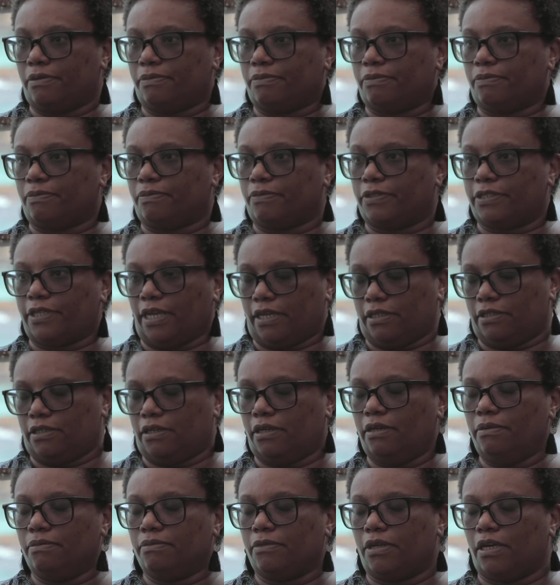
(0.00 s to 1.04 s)

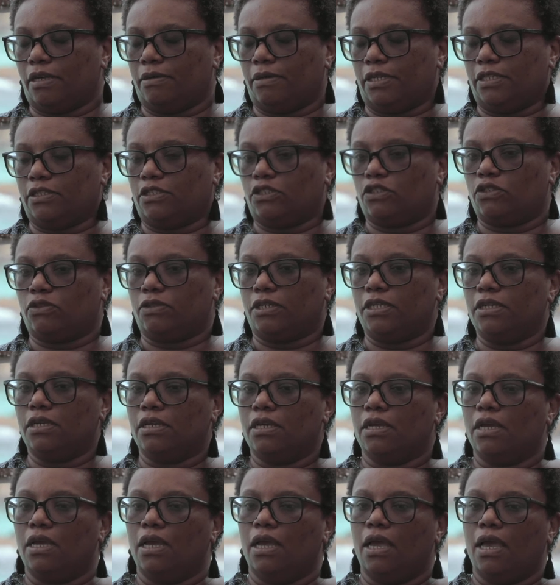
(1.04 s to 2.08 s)
sector, industry.
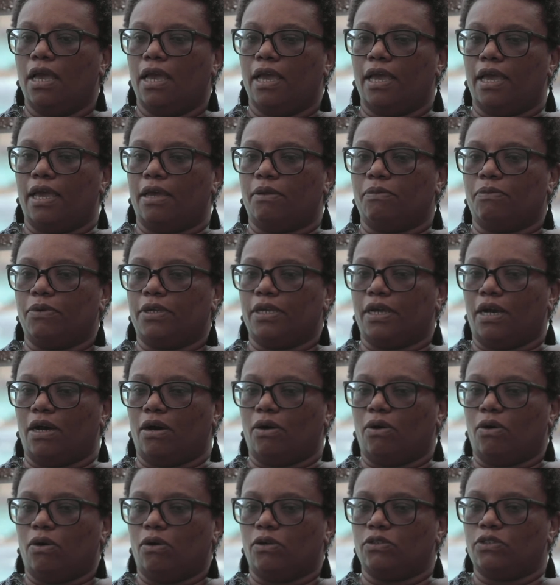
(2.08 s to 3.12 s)
And we are
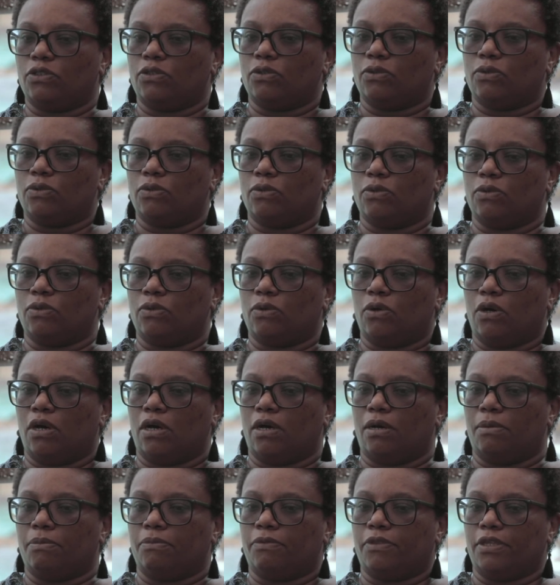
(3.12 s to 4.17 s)

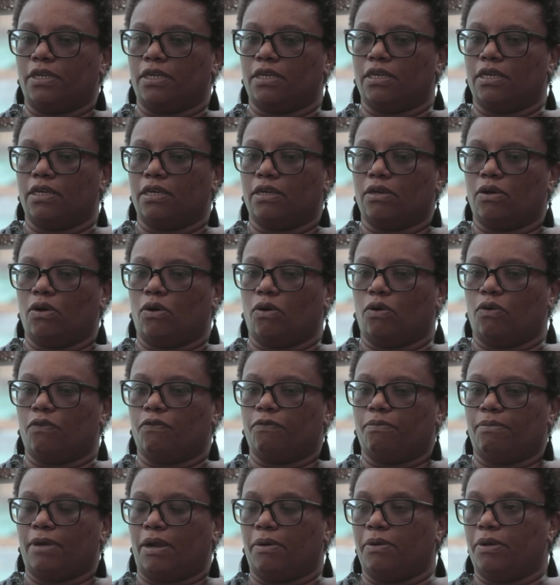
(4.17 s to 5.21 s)
also thinking of
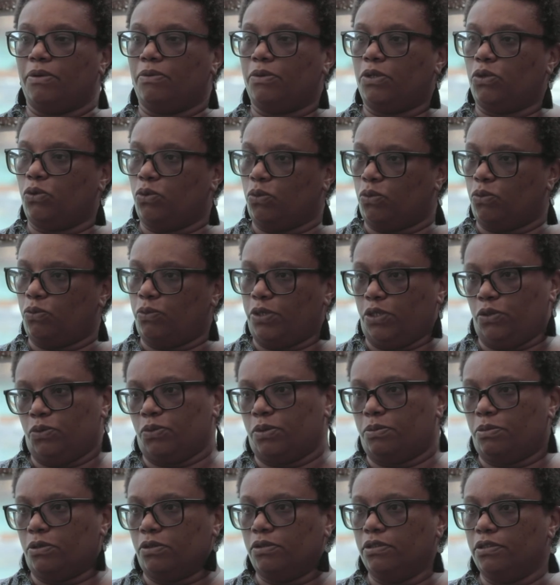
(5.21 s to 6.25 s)
marine
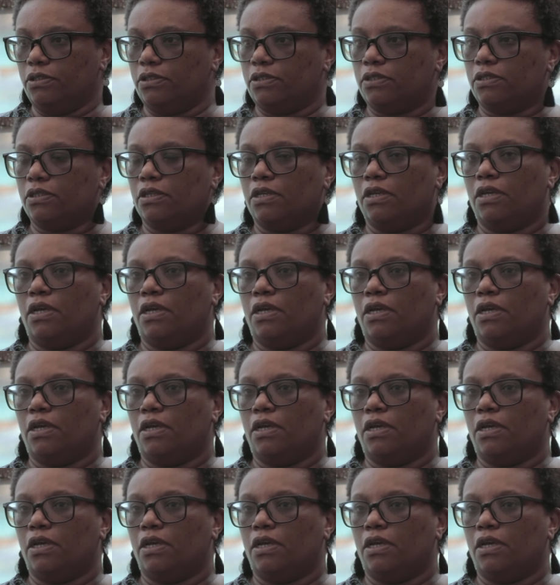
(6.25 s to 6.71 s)
renewables.